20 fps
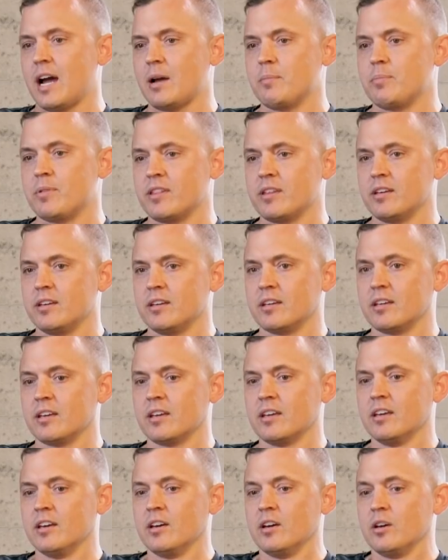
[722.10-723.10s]
type
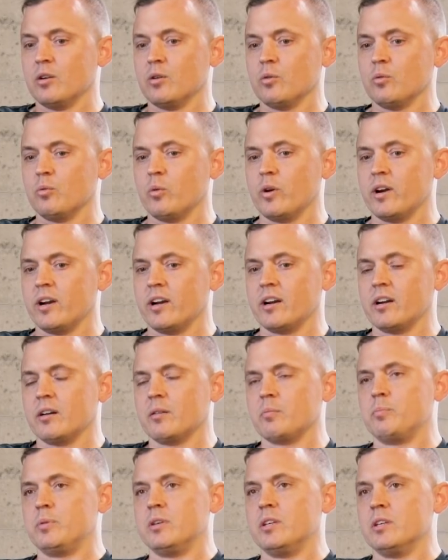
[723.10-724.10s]
thing
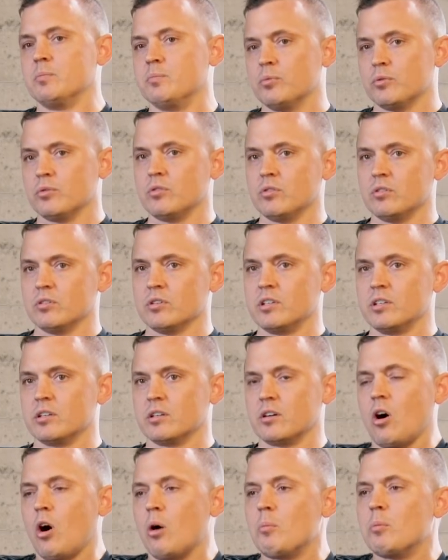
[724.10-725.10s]
where
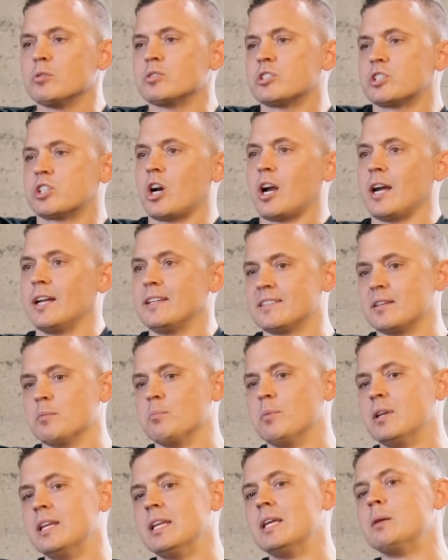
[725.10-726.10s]
you're almost trying to
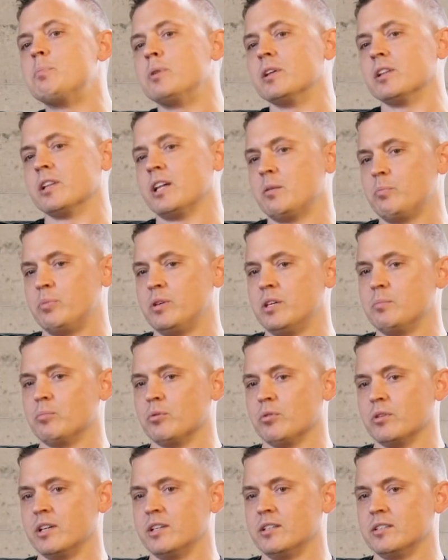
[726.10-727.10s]
manipulate
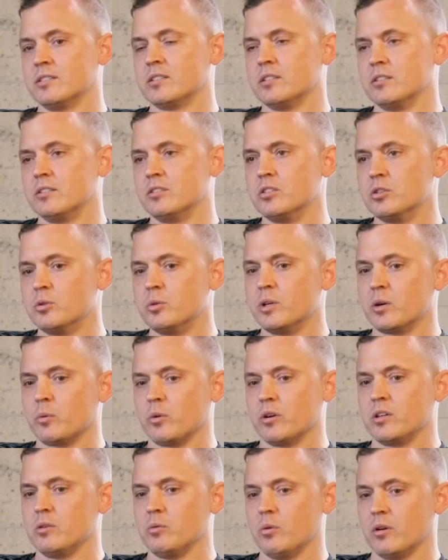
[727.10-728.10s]
people into doing
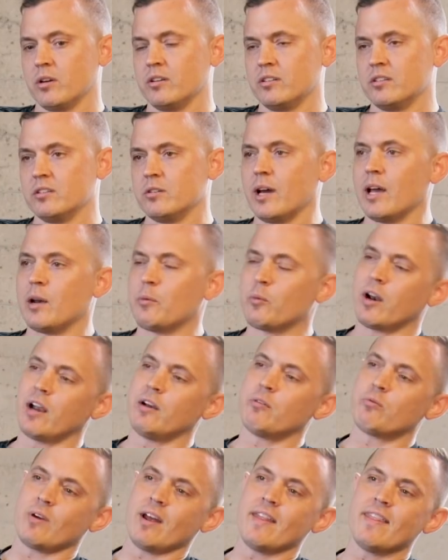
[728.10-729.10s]
what you want to do. And when
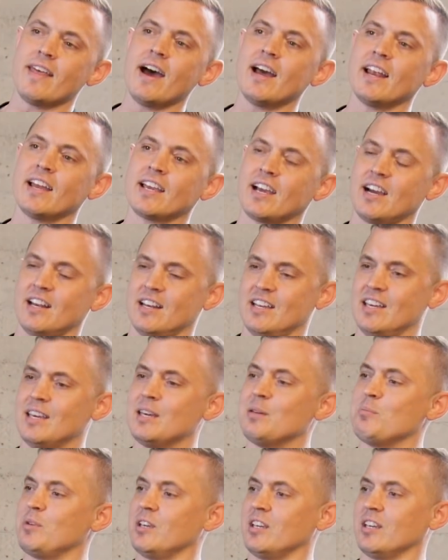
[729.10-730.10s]
I read that, it kind of
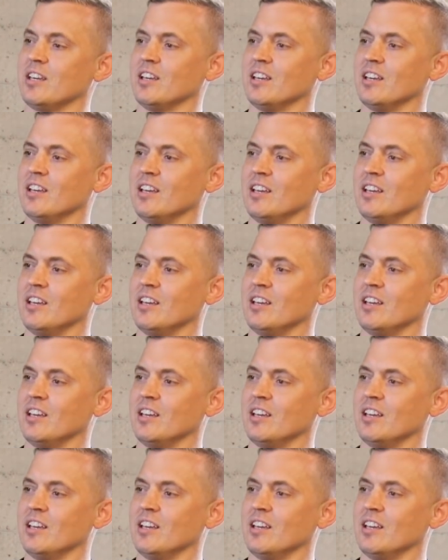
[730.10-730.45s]
hit me.